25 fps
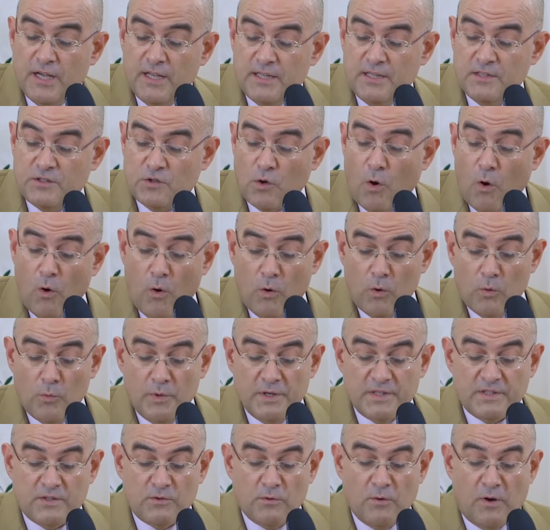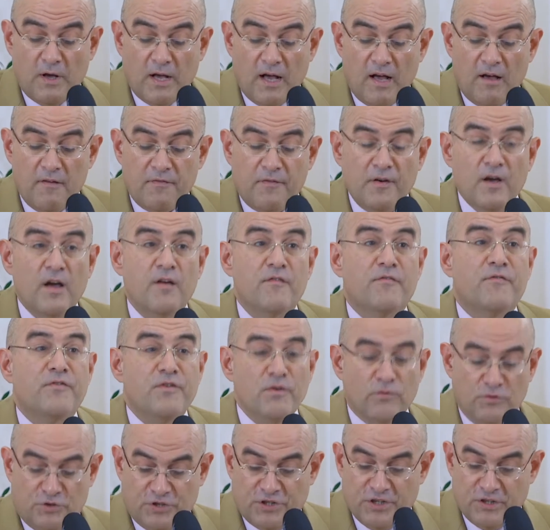is always to have a
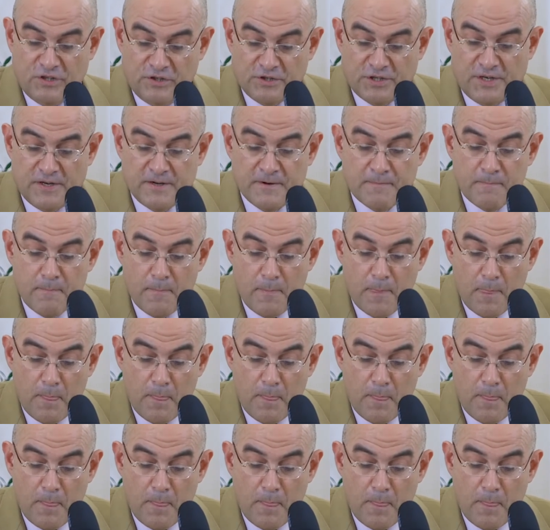few children.